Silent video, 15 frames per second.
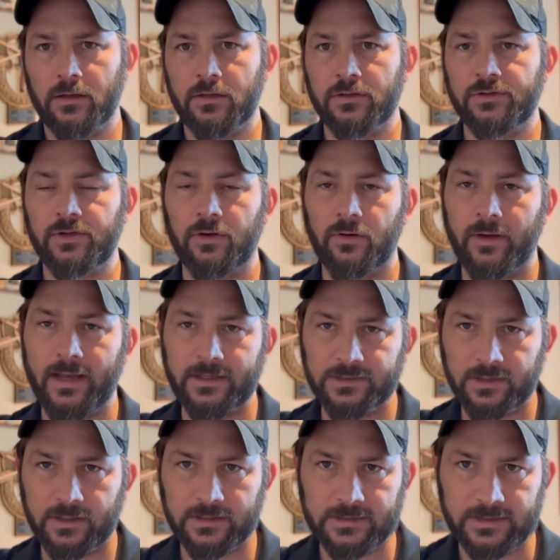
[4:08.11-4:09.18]
So as
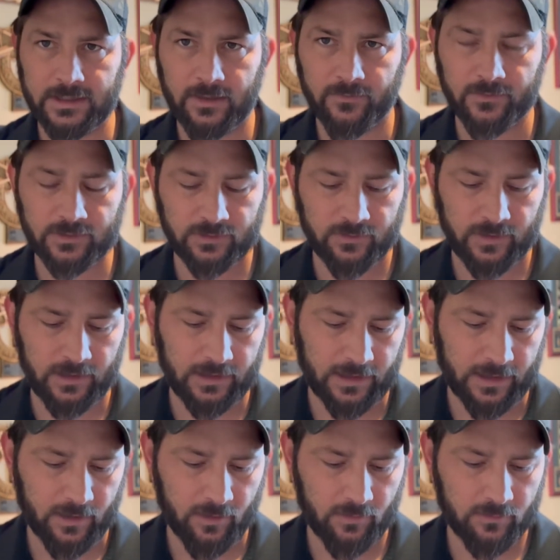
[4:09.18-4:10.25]
you can see on the screen
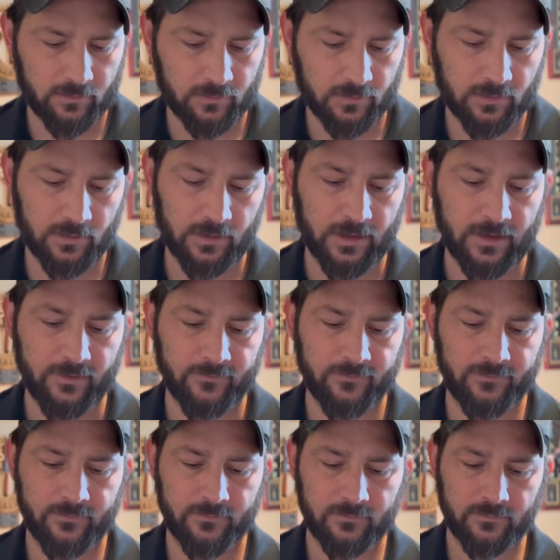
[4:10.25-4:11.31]
now, you have
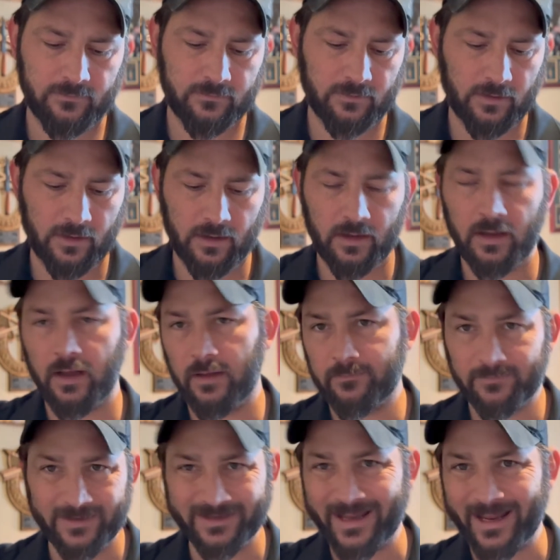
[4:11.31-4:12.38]

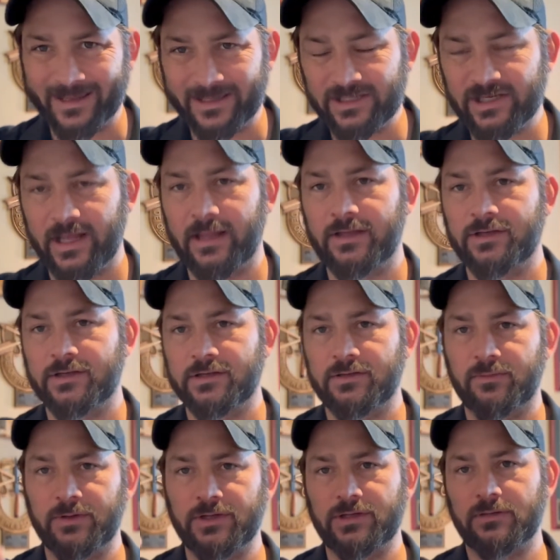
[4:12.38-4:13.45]
the daily challenges,
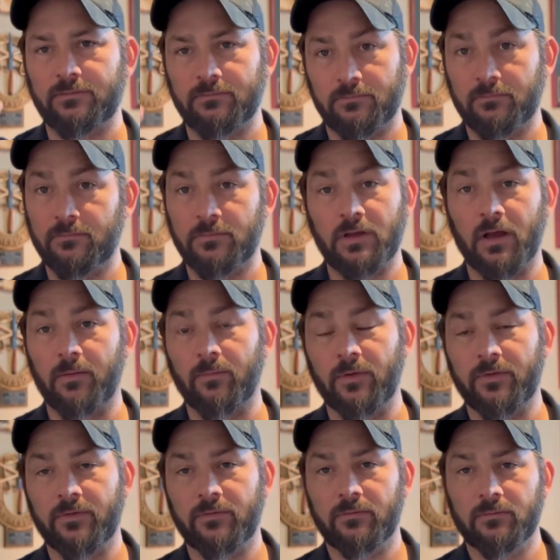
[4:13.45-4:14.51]
which come
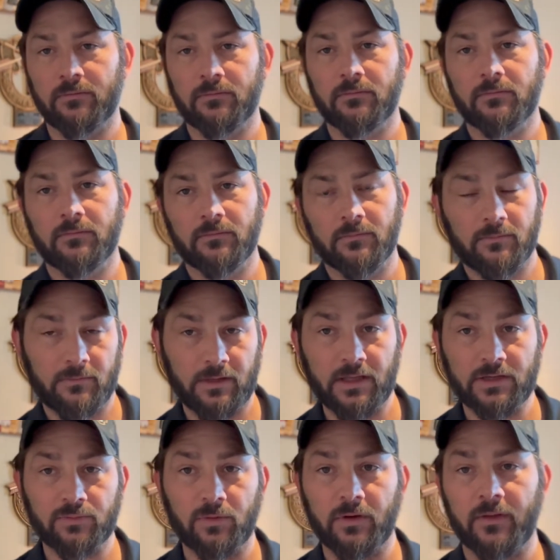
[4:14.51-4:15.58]
with
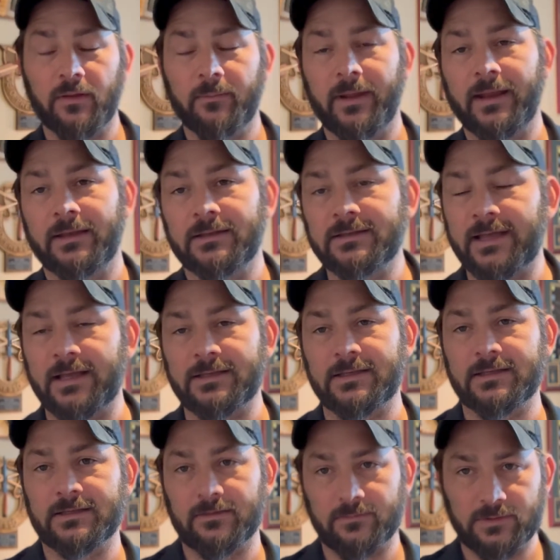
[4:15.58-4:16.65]
each one of the Mantis X
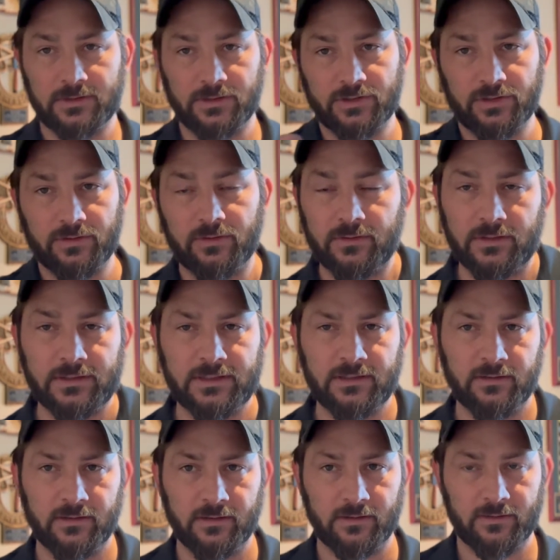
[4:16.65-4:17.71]
systems, the 2,
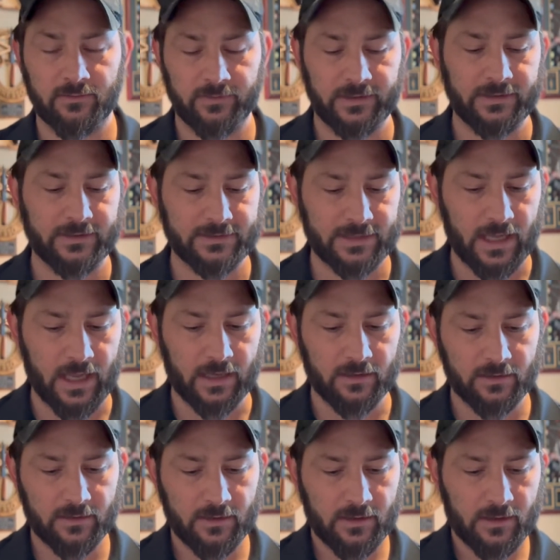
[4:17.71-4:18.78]
the 3, and the 10.
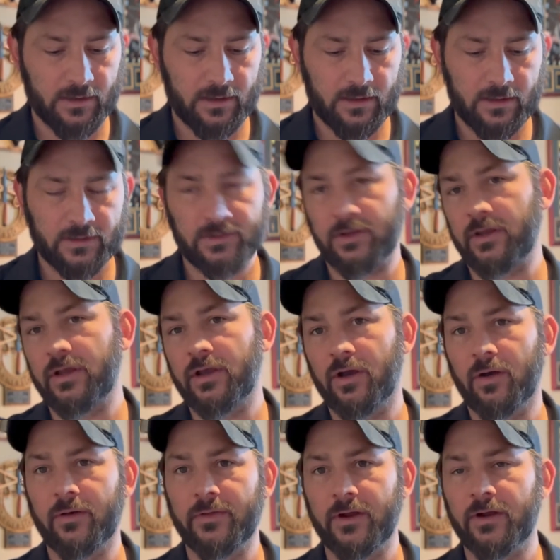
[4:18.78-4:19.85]
So you can
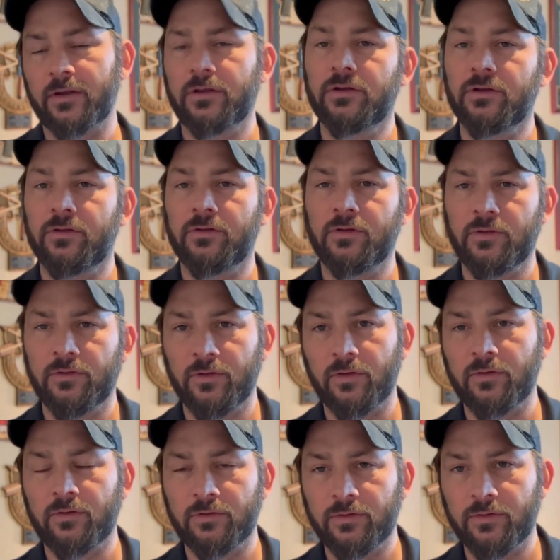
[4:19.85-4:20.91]
go in there and you can
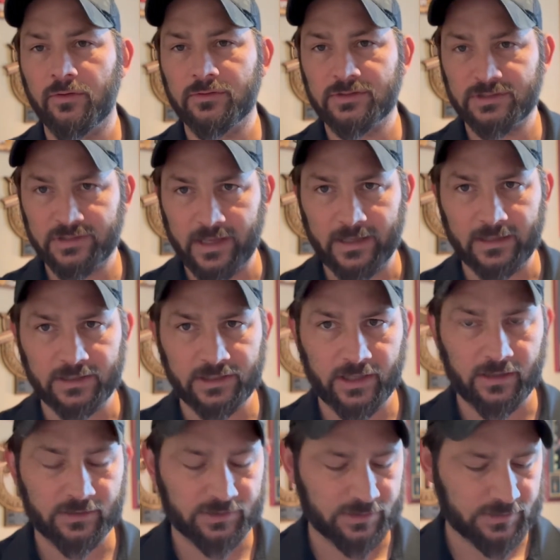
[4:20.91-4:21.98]
do those daily
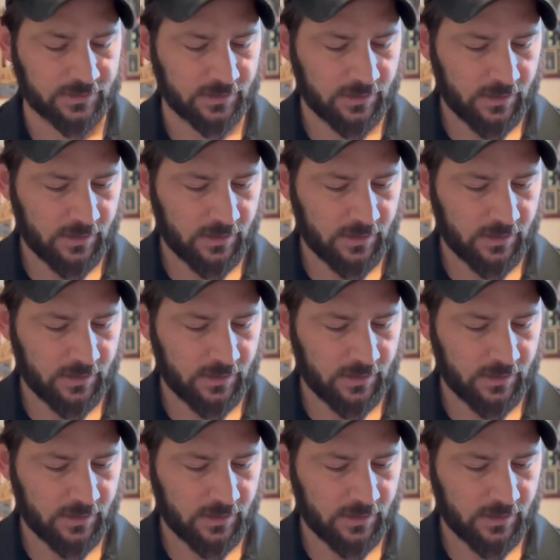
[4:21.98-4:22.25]
challenges.